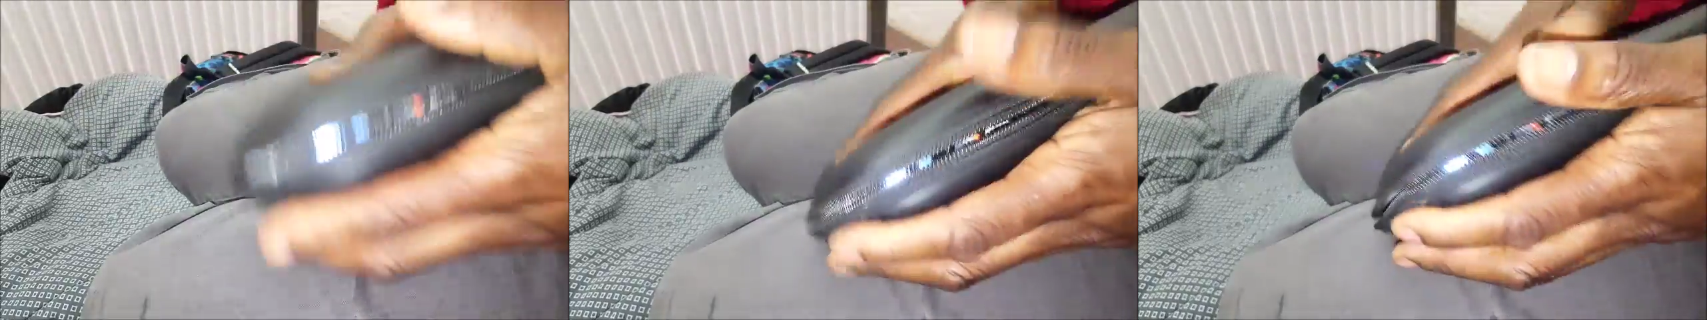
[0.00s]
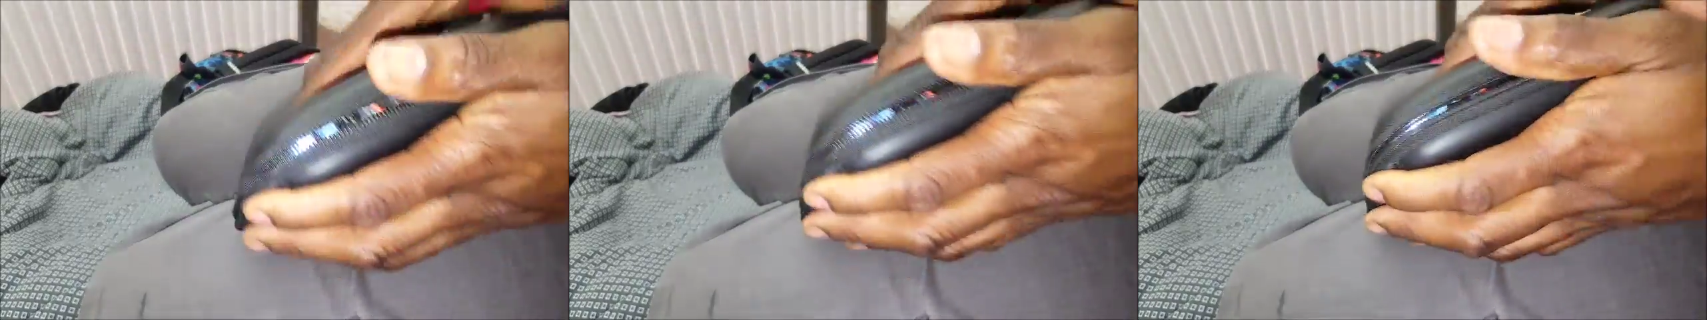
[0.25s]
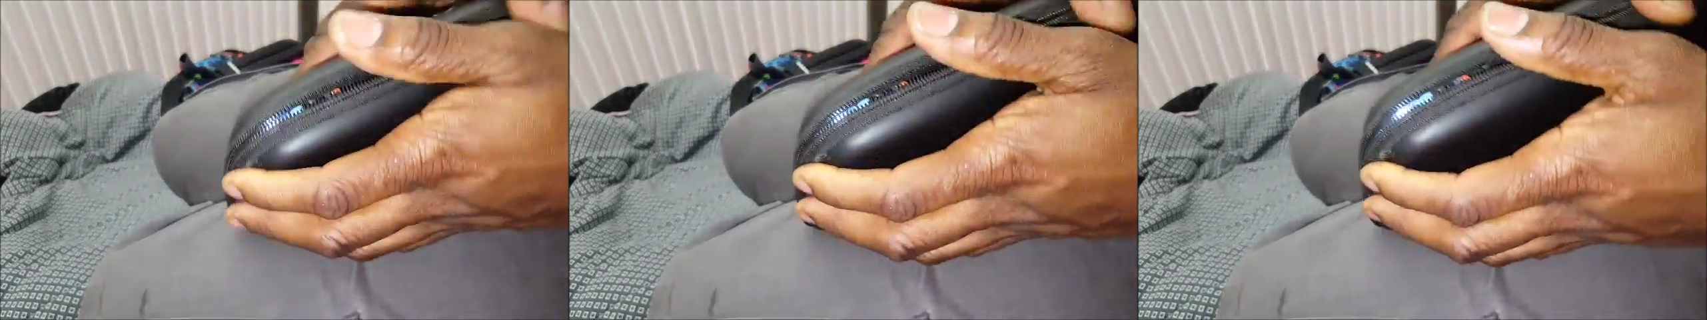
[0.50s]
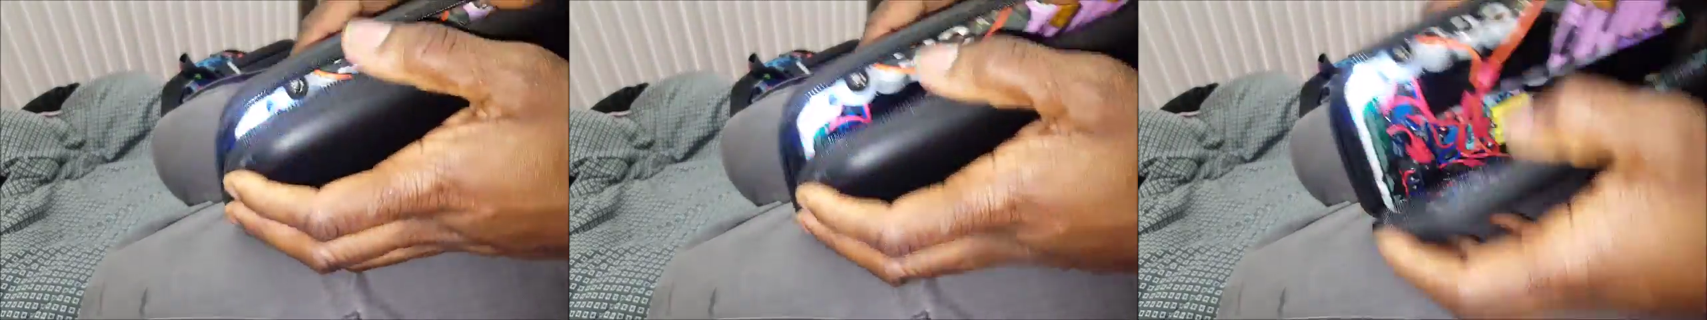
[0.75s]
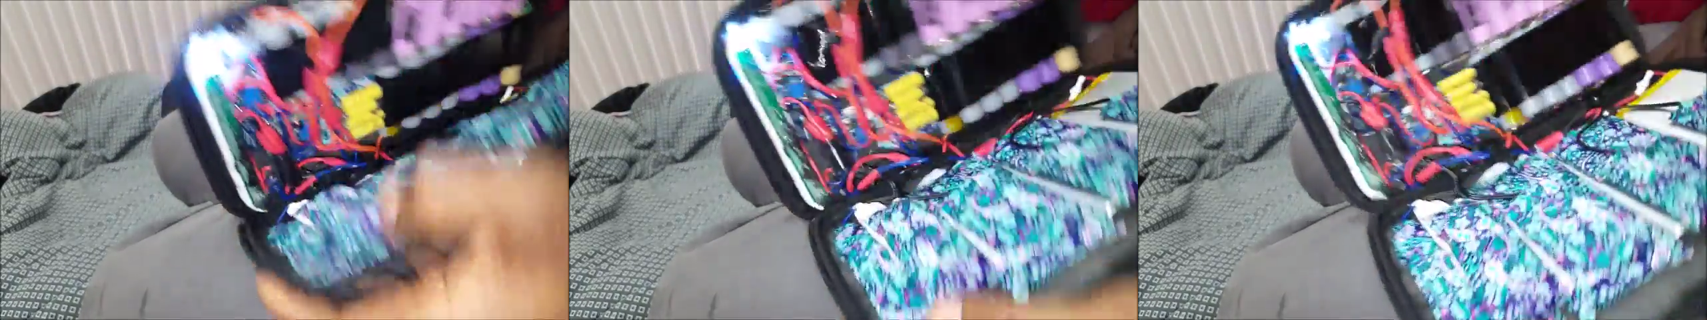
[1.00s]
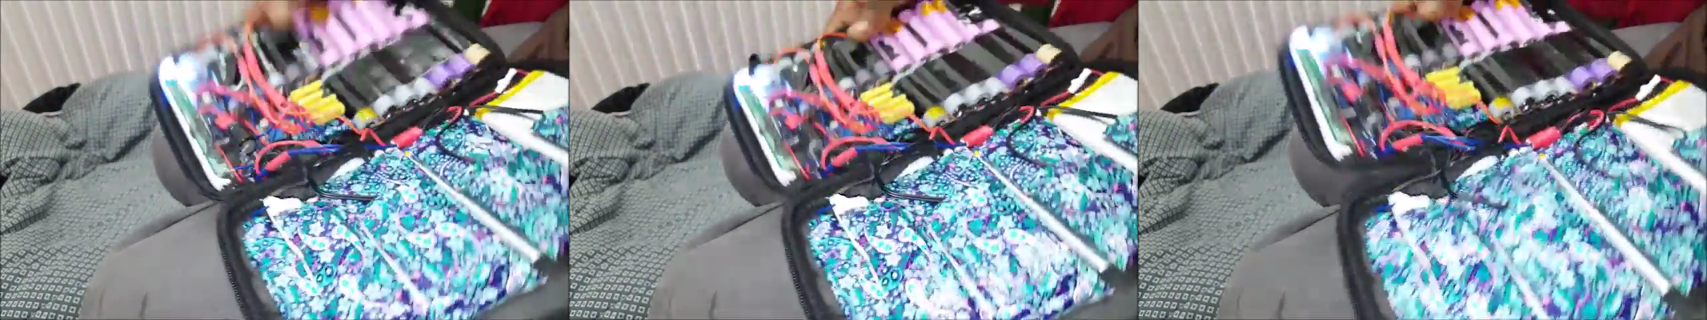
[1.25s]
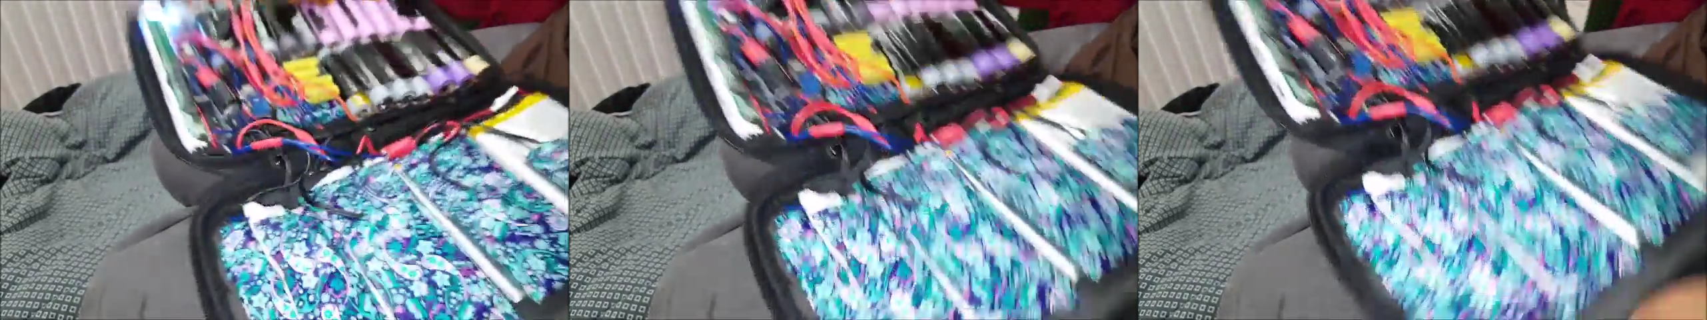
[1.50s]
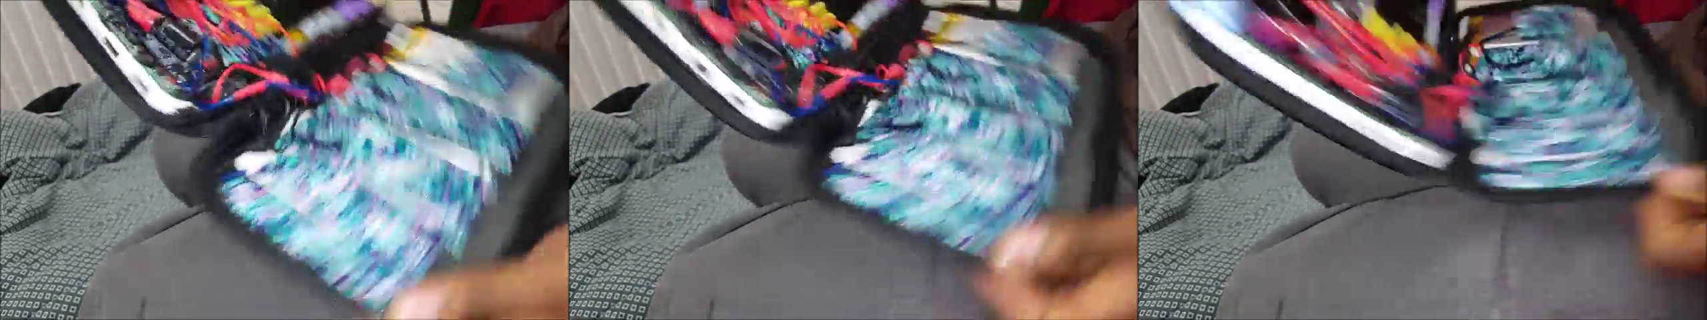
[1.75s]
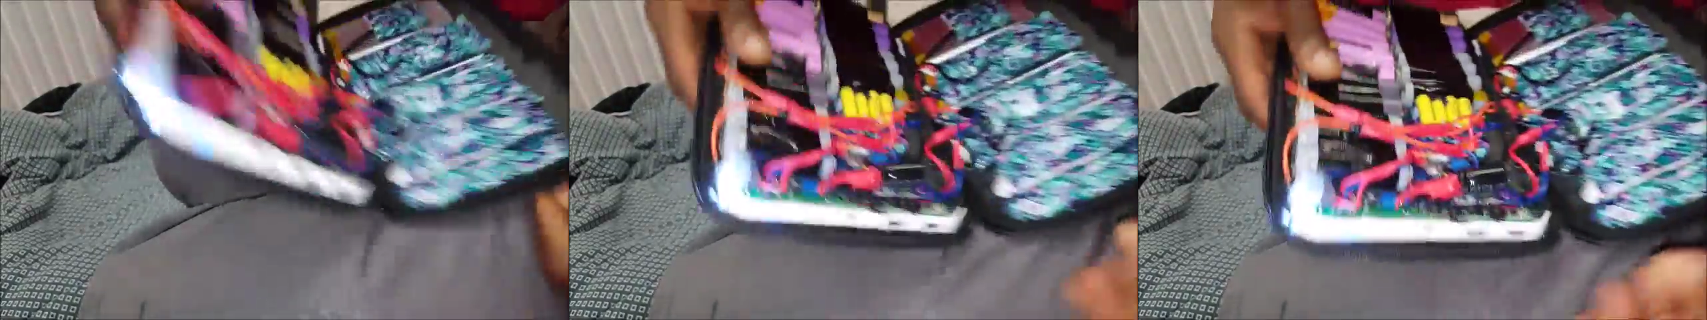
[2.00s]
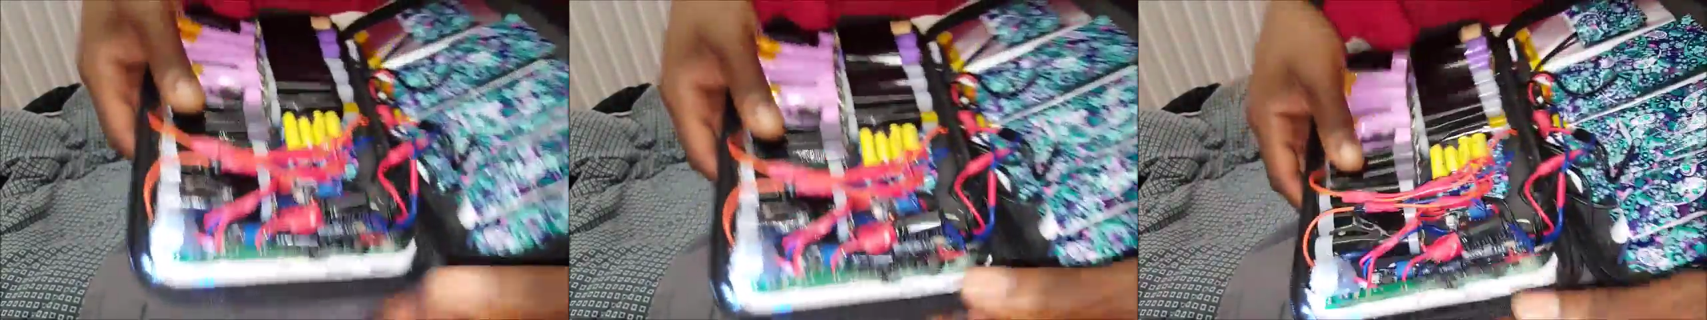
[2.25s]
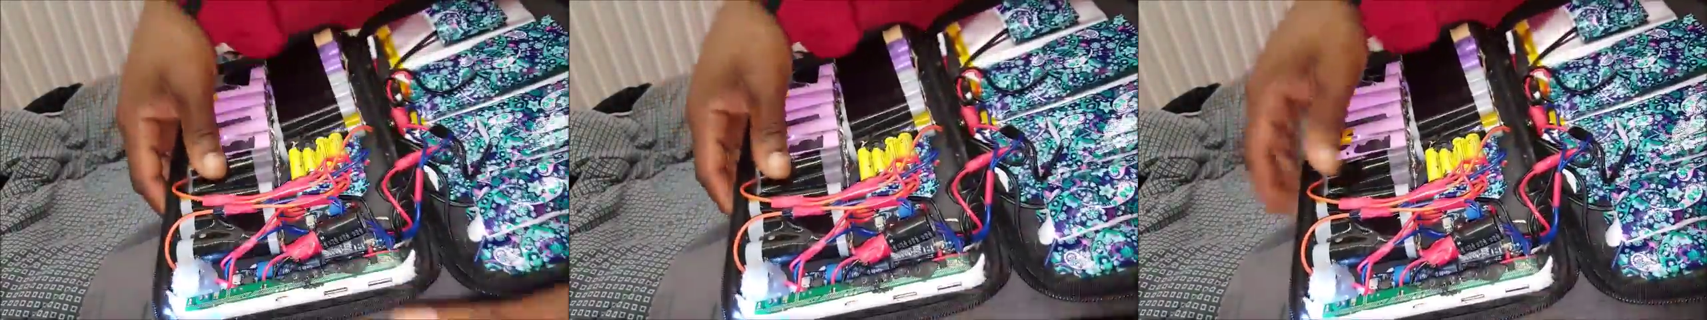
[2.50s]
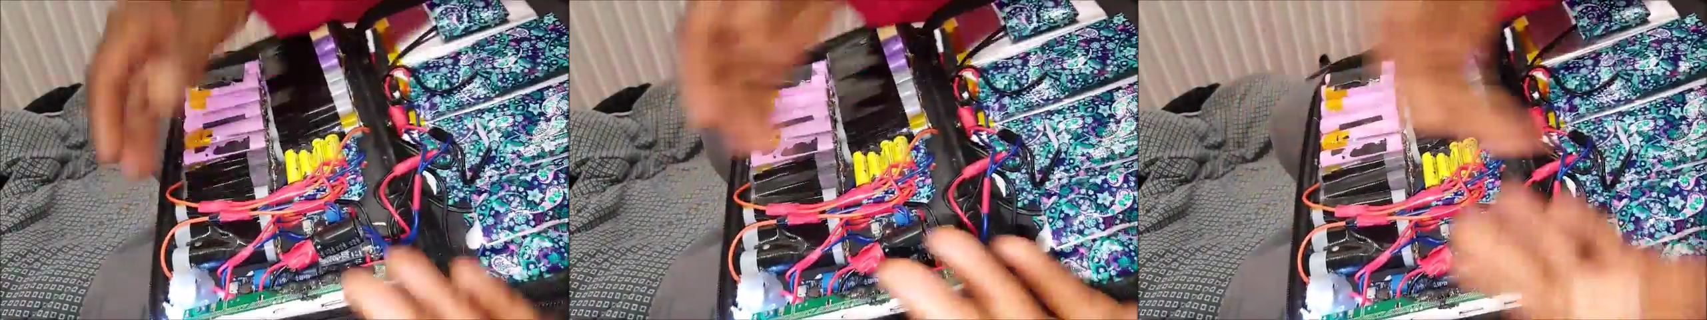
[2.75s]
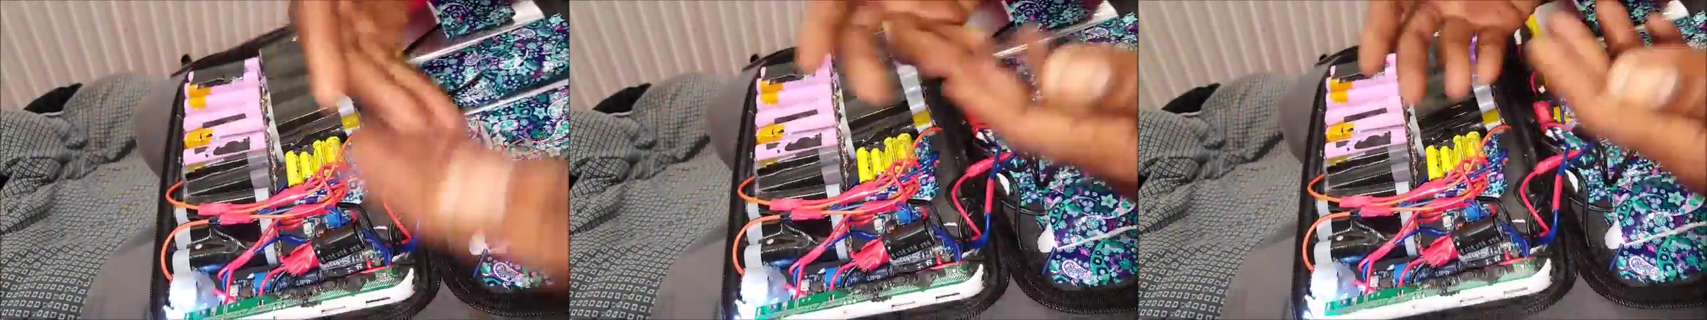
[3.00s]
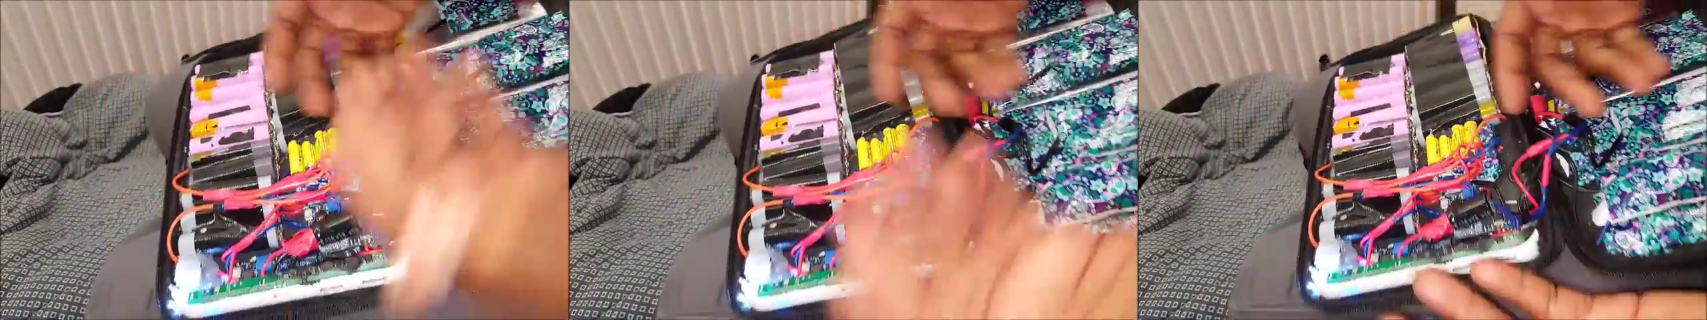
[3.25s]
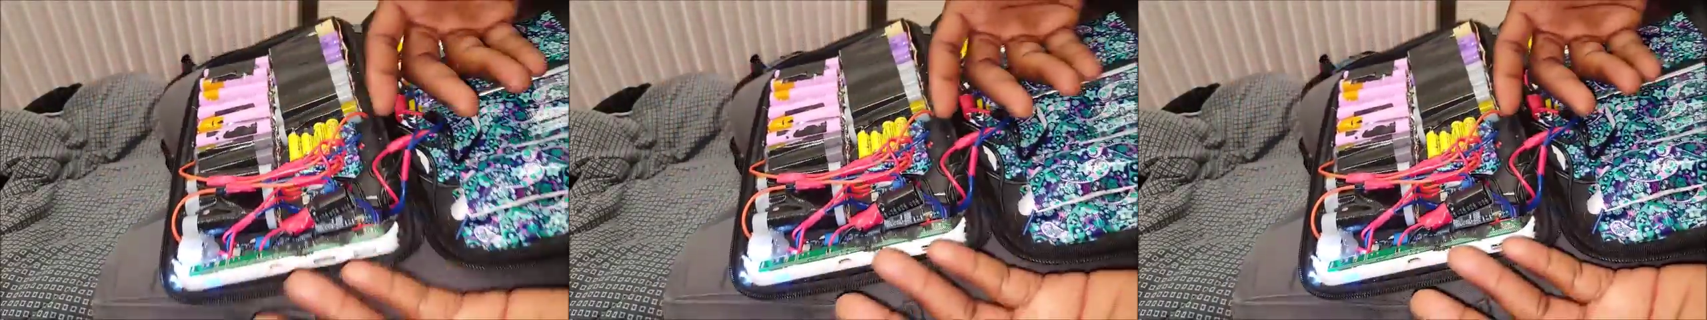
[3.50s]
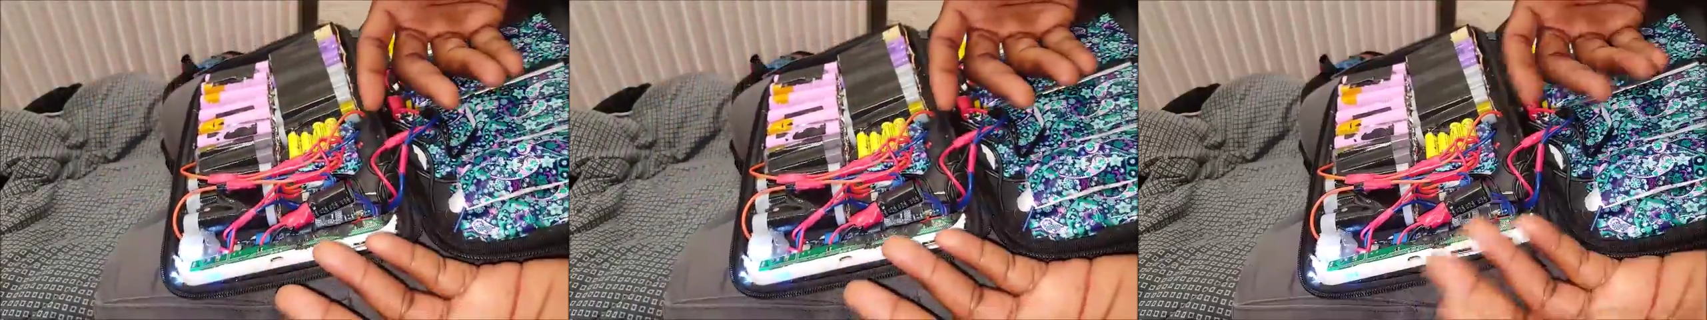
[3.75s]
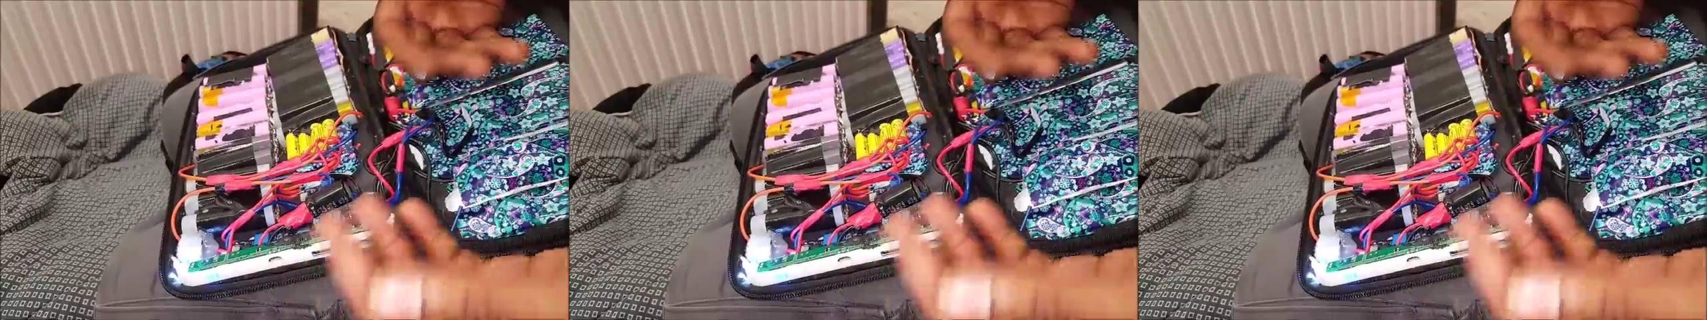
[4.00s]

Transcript: Nobody's mouth can be seen.